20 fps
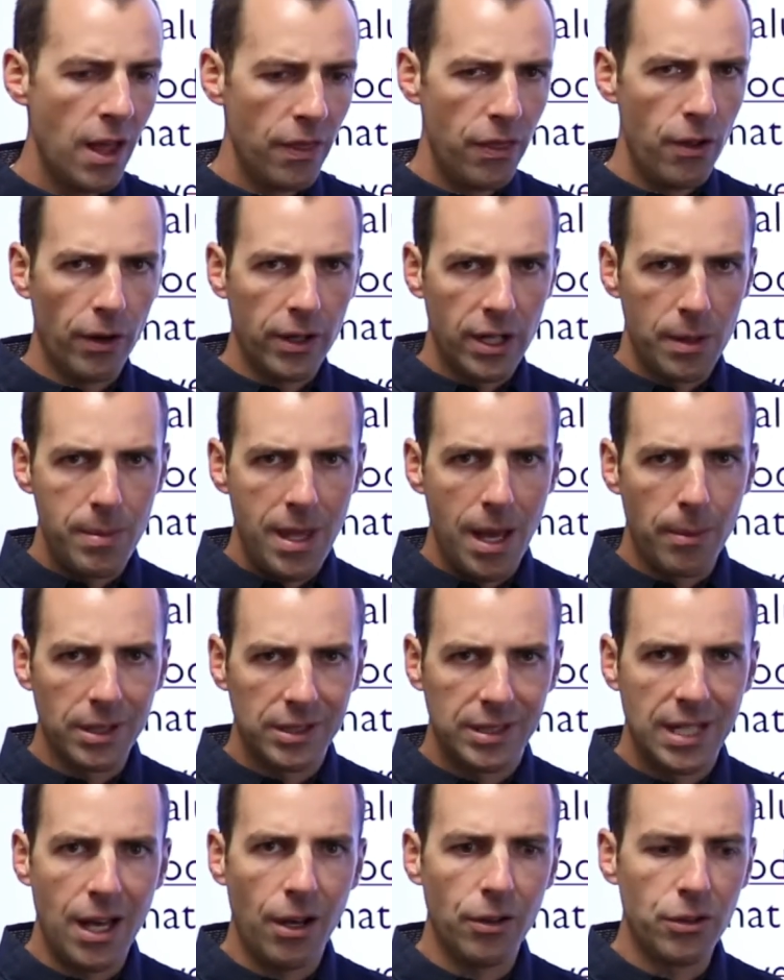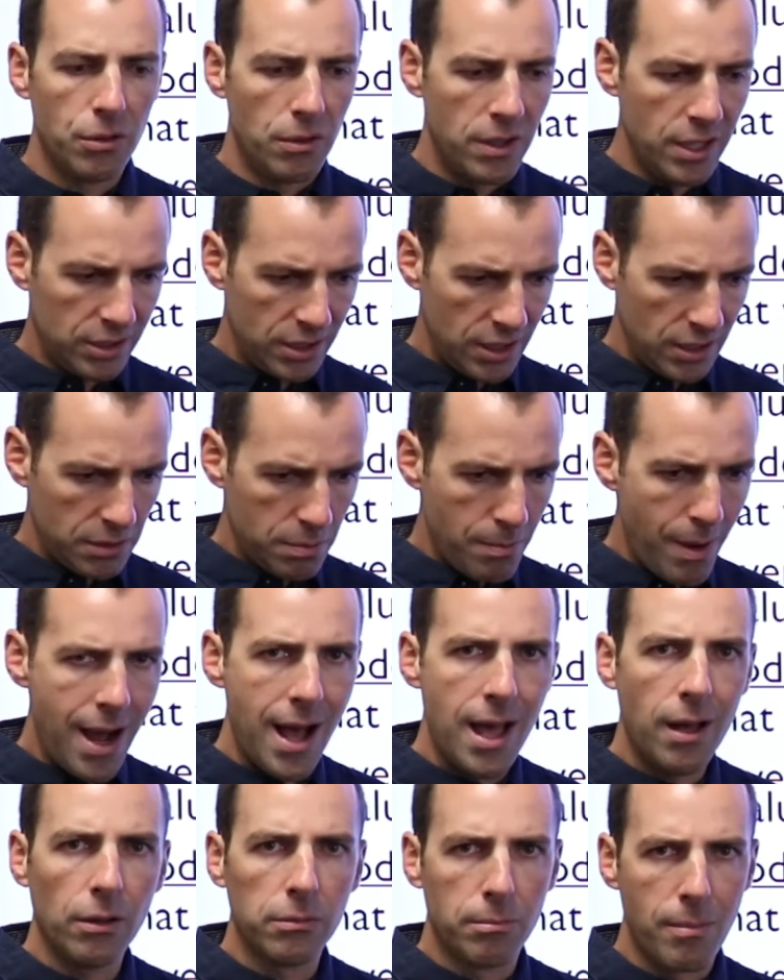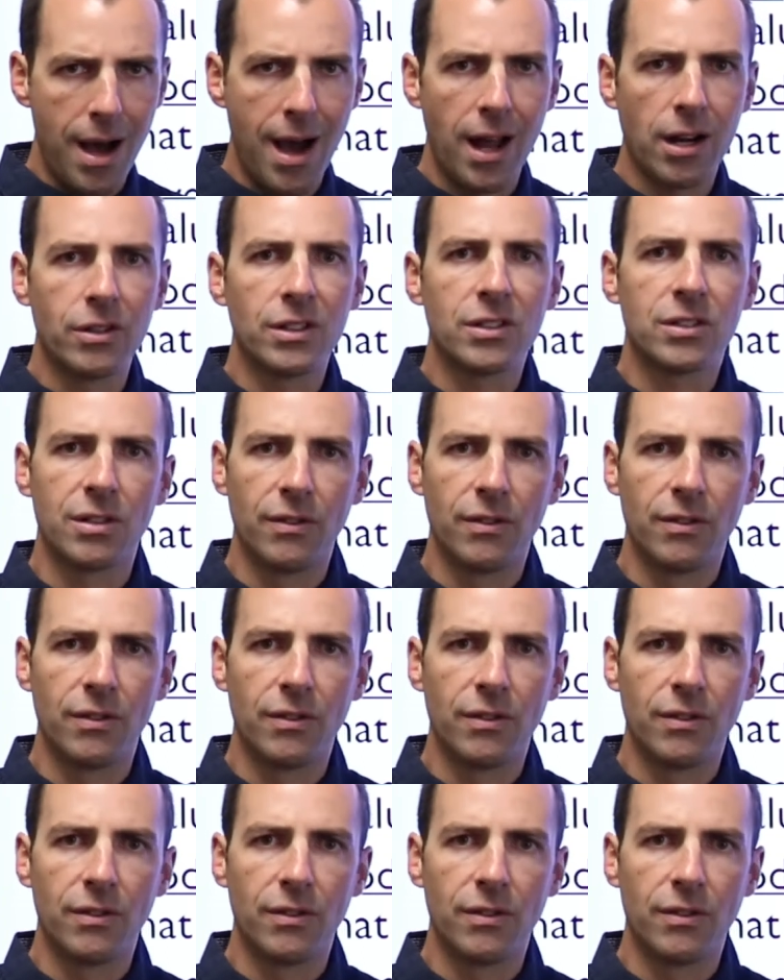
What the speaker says: they're going to be able to tell you this is mild, moderate,